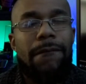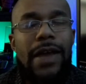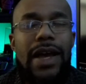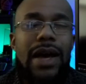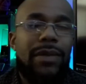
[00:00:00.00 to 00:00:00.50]

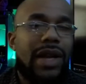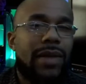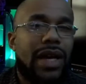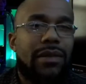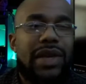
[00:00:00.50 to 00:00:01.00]
Yeah, I mean, I'm
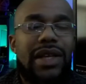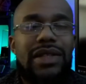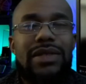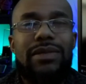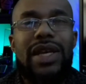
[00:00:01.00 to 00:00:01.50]
not gonna
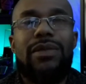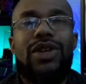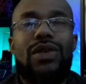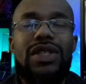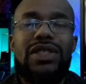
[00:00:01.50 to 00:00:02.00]
be able
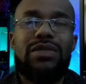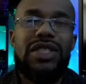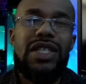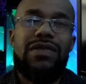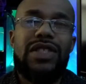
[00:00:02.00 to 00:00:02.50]
to go into
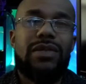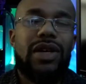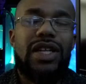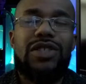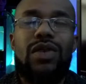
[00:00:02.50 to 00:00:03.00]
specifics
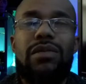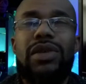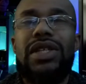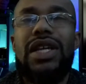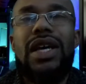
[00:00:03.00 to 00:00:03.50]
about each one,
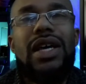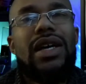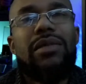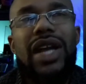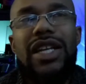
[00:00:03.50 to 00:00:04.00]
but
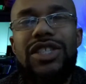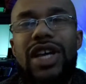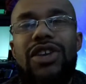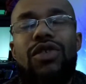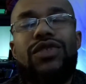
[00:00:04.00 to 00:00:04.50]

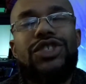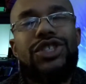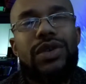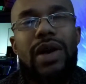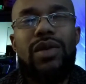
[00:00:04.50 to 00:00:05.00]
I know for
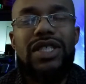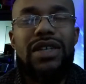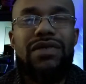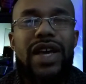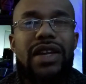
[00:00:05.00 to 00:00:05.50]
sure I
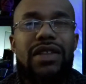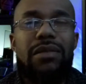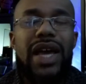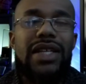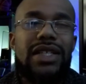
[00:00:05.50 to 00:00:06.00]
wasn't a fan of the
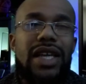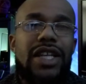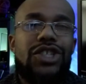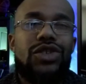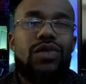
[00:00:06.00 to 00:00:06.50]
mask in
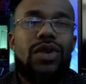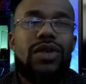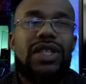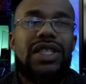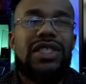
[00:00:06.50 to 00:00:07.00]

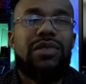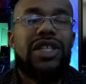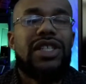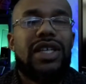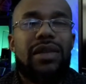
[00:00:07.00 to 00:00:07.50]
H2O,
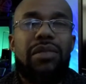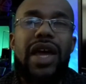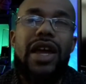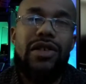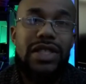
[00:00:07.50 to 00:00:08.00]
especially in
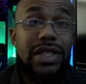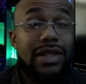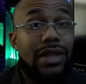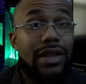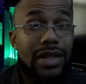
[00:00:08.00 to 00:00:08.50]
comparison
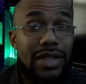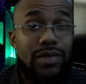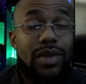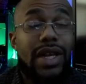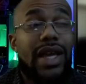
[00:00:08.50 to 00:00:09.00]
to
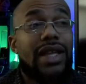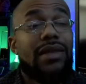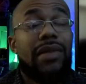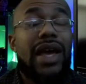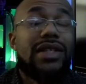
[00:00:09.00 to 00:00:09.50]
this one
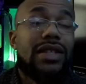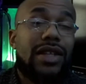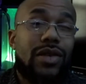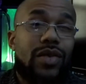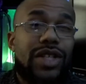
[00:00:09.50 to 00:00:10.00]
and the mask in
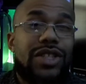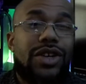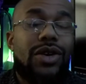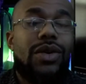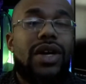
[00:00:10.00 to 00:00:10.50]
the
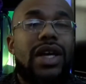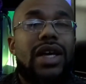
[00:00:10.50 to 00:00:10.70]
original.